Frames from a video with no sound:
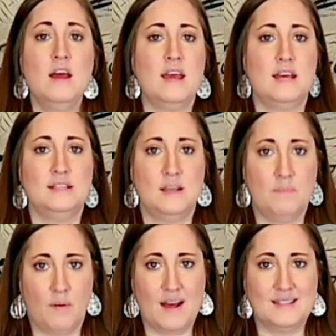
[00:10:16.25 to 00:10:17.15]
easy
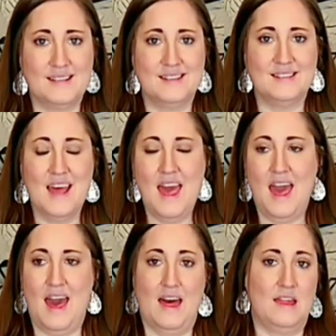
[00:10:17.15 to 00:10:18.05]
presses
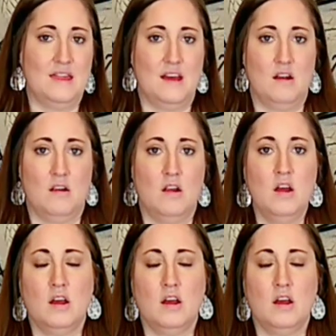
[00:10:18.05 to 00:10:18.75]
and their